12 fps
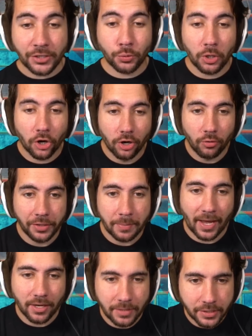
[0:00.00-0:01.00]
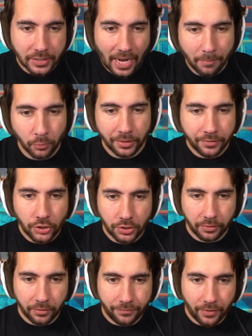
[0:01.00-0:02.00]
This would hurt really bad to be stabbed with. Just
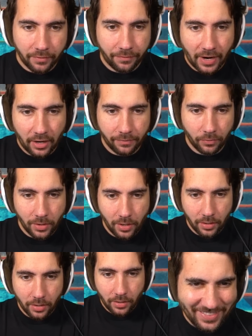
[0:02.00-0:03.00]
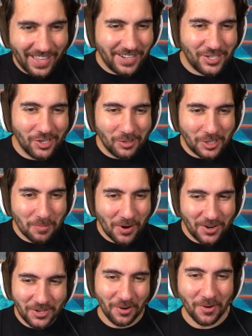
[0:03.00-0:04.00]
a little fun fact fact for you. That's so smart. You